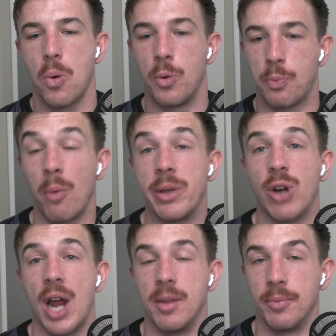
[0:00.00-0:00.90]
would probably
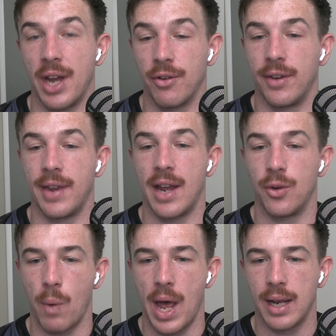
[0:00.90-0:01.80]
grade themselves as that
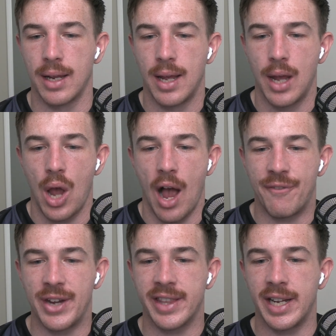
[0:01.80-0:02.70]
as well. I
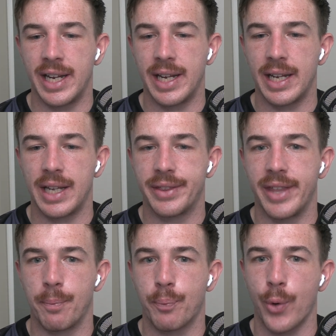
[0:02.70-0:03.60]
think
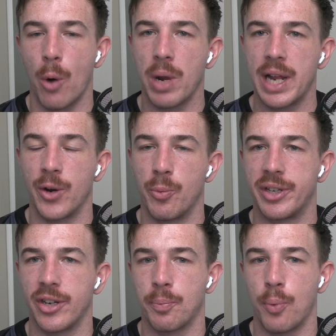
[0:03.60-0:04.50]
they're probably a little bit
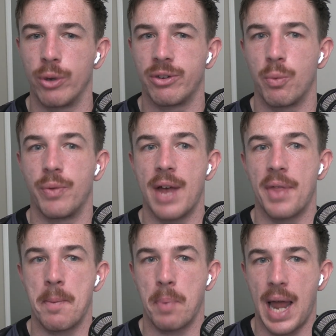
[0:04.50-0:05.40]
disappointed with how
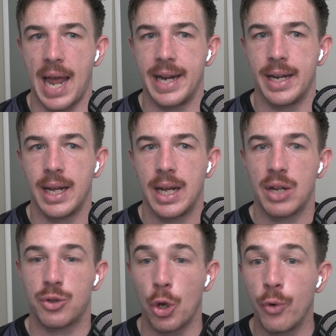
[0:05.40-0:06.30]
they played.
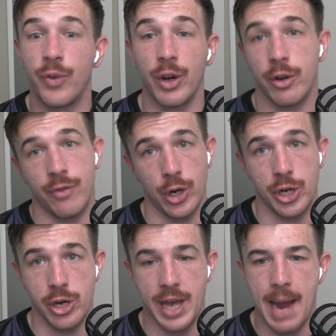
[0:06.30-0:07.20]
2 very, very
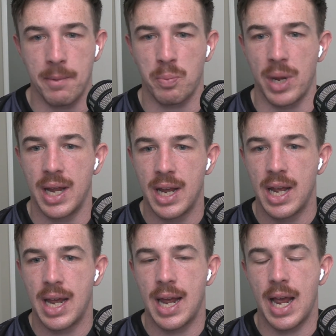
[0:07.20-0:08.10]
good games, but
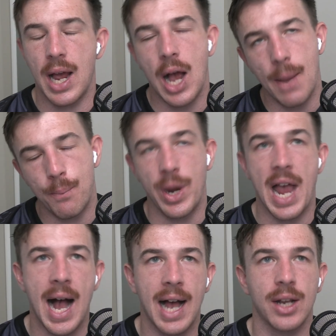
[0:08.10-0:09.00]
we
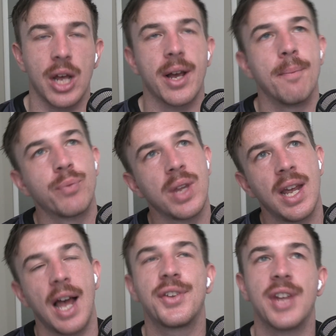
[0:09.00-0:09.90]
are, like,
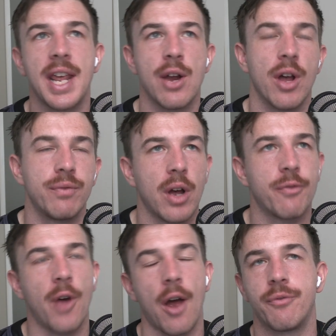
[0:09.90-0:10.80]
I sit here and
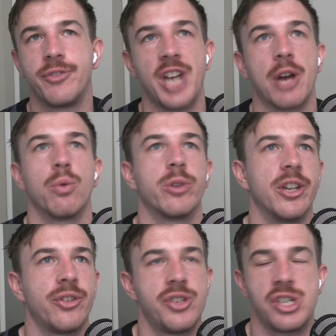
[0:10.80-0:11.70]
I've juggled
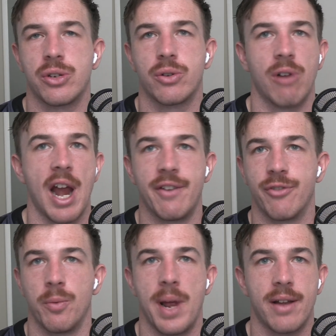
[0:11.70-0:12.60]
this grade
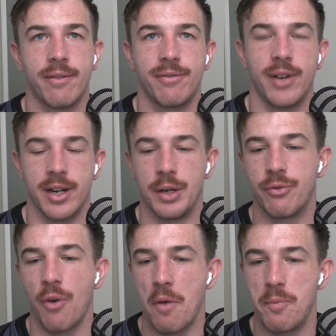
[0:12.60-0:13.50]
for about fucking
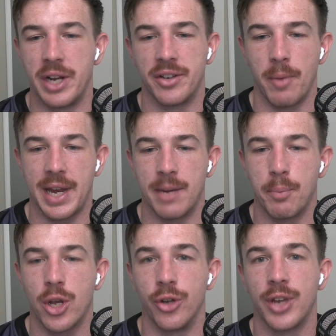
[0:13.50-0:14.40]
5 minutes in my head
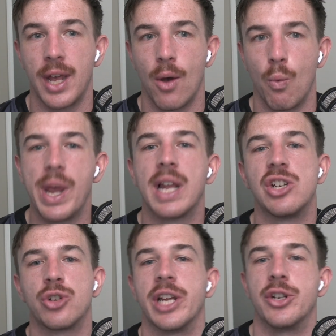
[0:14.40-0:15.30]
because we're
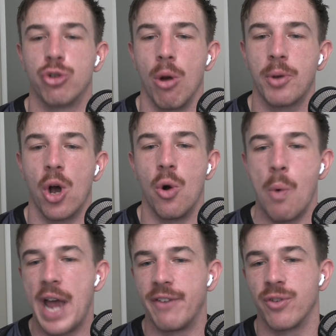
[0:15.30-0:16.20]
literally a drop goal
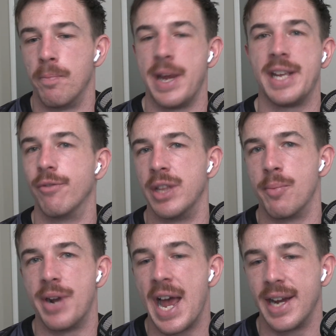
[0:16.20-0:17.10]
away from me giving
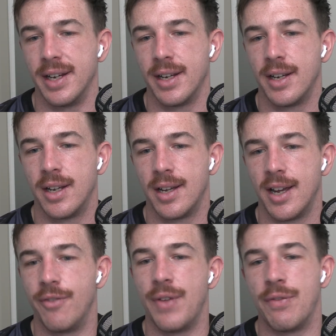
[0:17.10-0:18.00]
them an A.
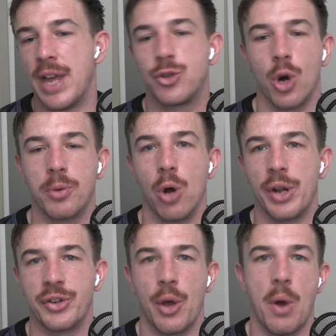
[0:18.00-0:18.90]
If that drop goal
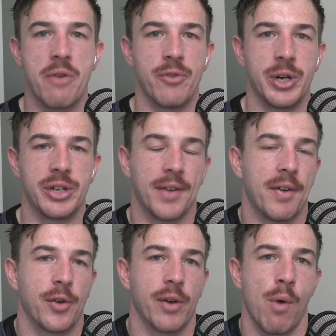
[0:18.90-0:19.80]
doesn't go over and South
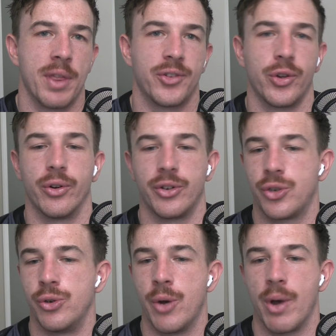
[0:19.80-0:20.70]
Africa have won the series
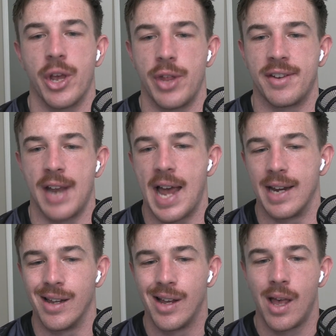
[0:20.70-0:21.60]
2-0, I go, that's an A.